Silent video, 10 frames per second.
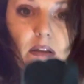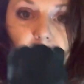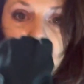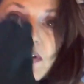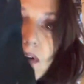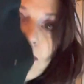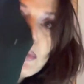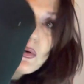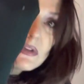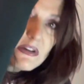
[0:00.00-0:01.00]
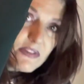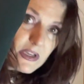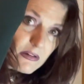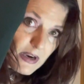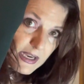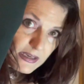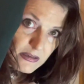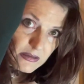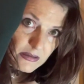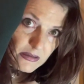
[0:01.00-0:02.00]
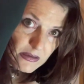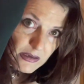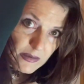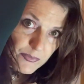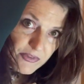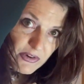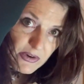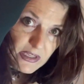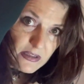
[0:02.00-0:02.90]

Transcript: the very boot of it, right? The very